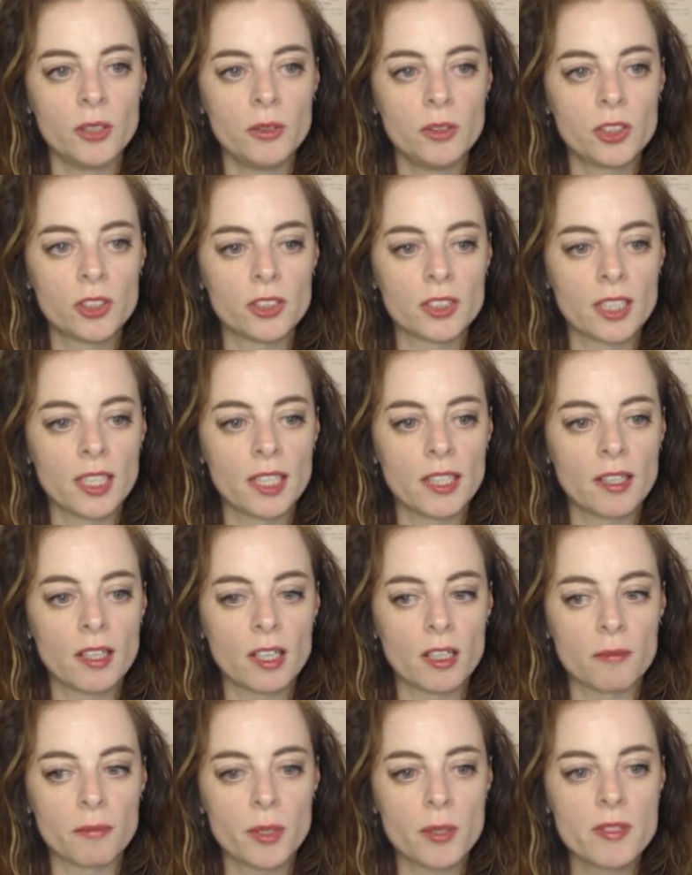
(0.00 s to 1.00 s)
you should
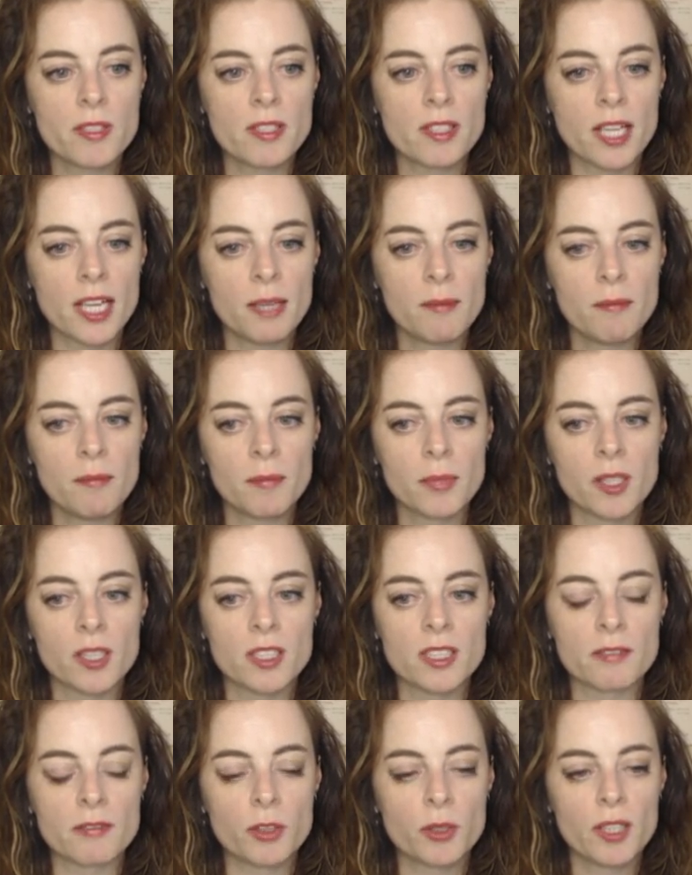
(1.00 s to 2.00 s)
click on post name,
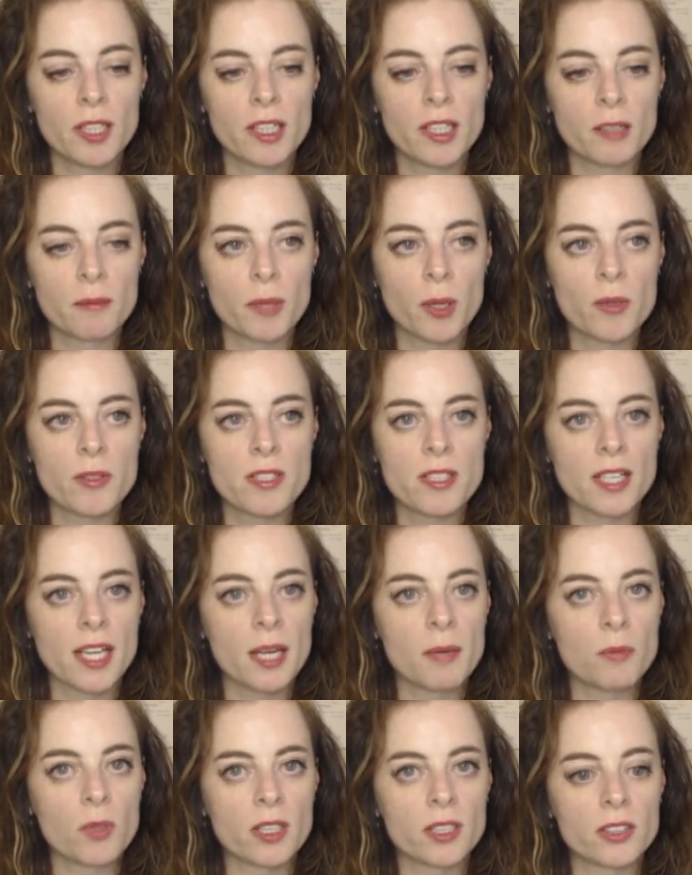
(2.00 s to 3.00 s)
because if you click on
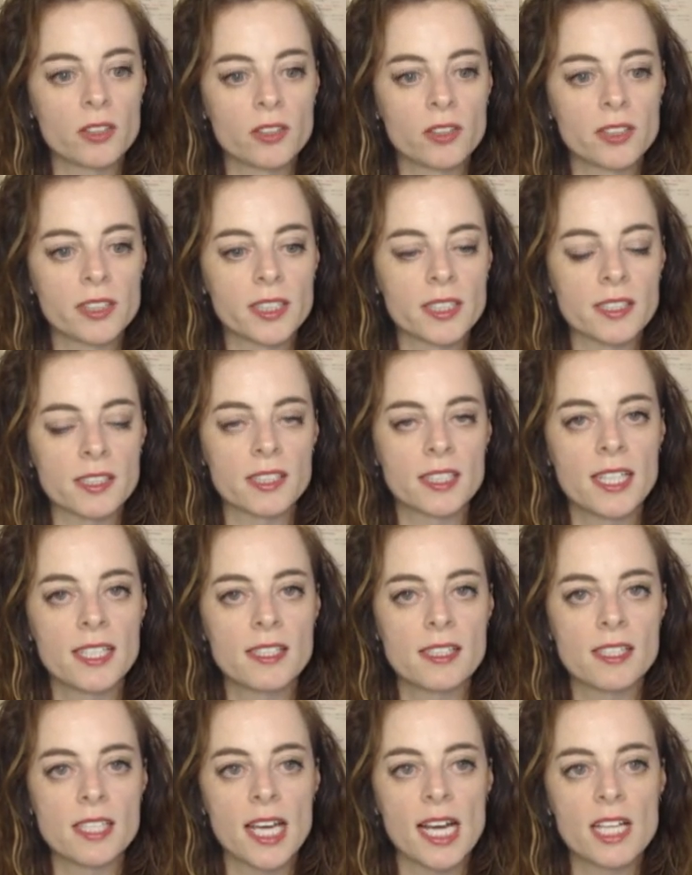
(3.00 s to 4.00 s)
post name, what it does is it
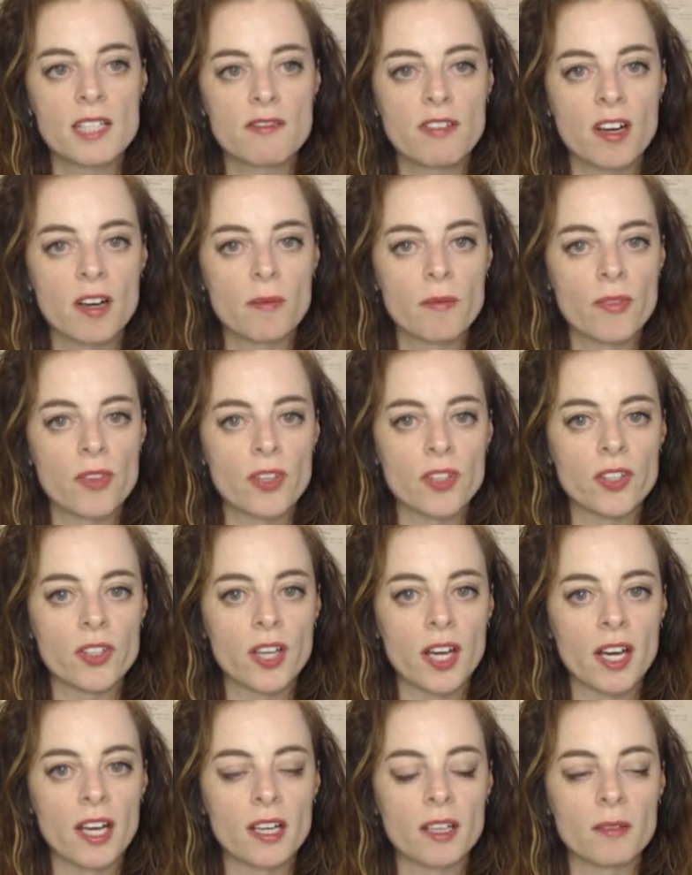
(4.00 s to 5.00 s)
takes the text from
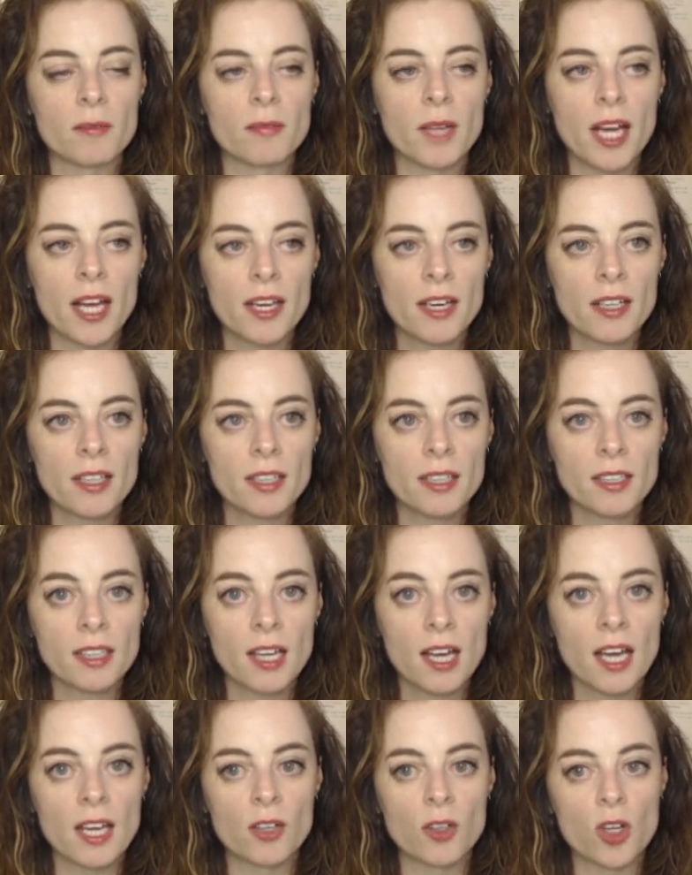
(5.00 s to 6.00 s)
the
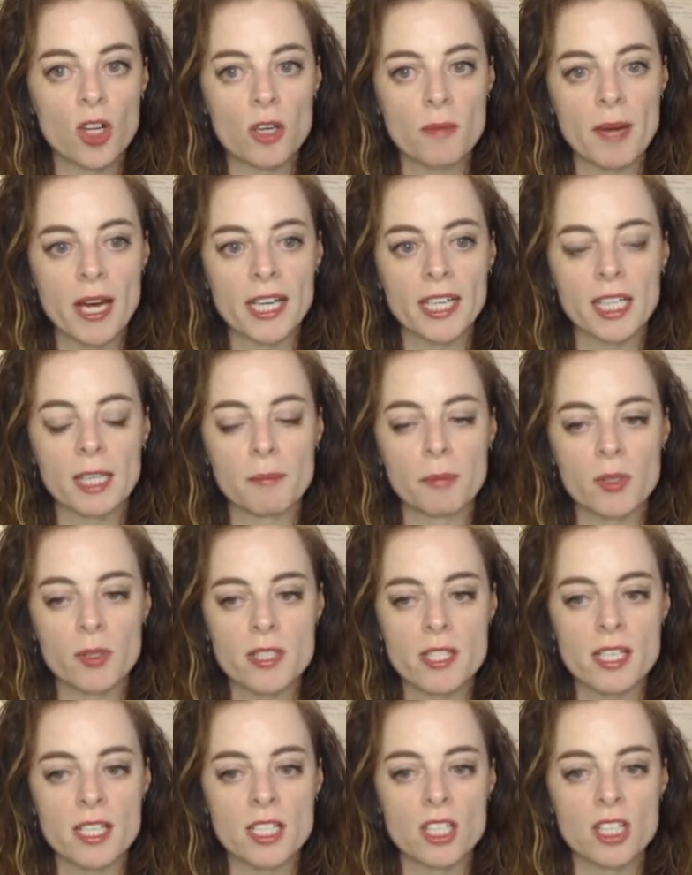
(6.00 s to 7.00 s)
heading and it automatically
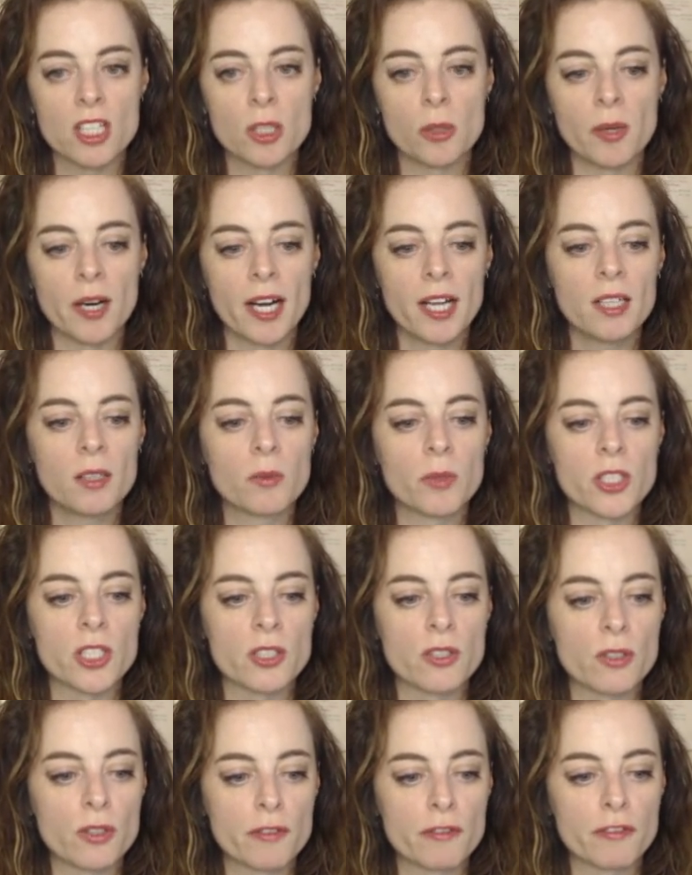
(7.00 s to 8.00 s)
puts it into the URL,
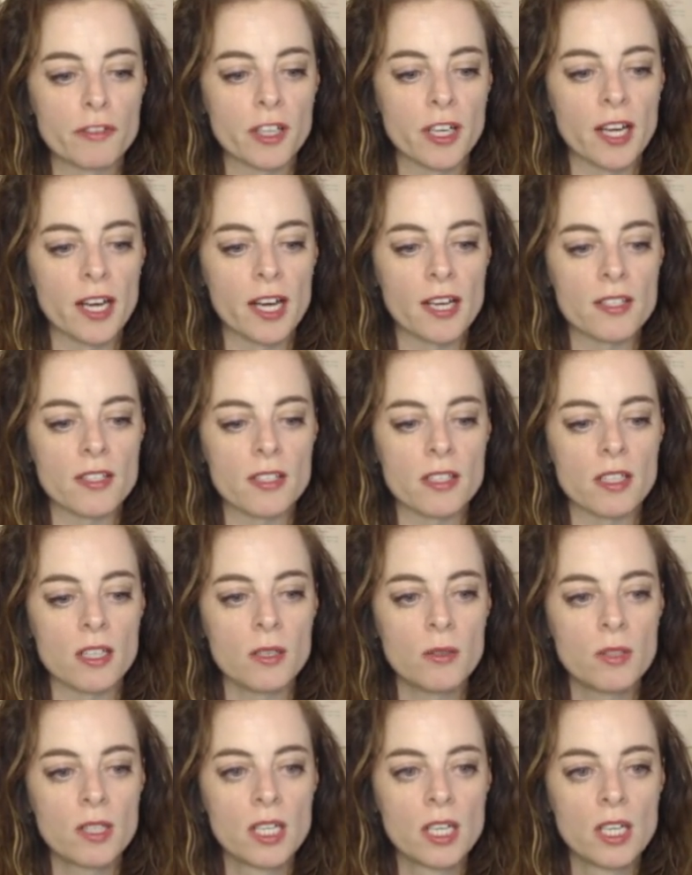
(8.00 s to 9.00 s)
which is good for
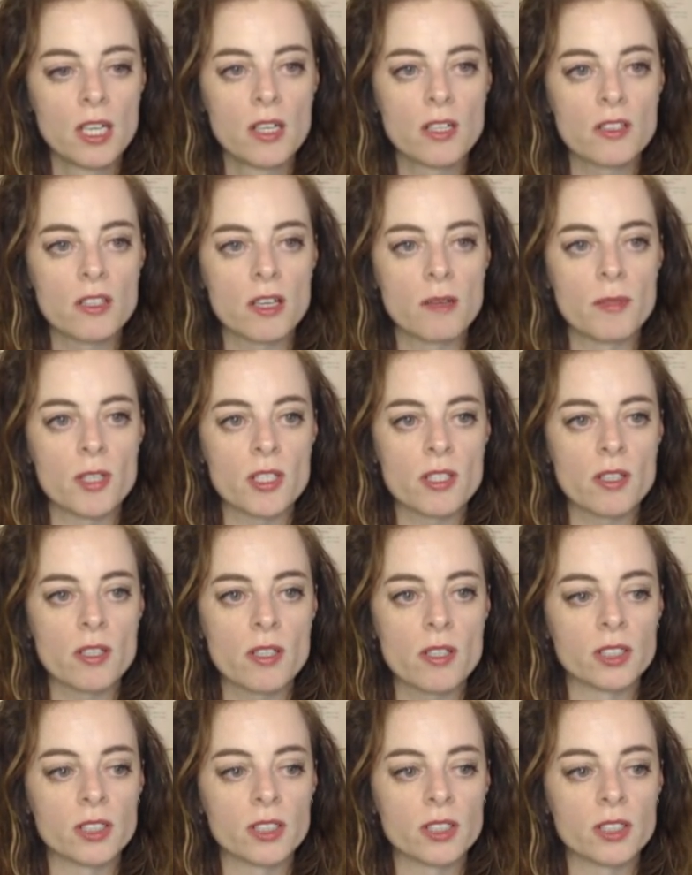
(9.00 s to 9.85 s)
SEO. So I'm just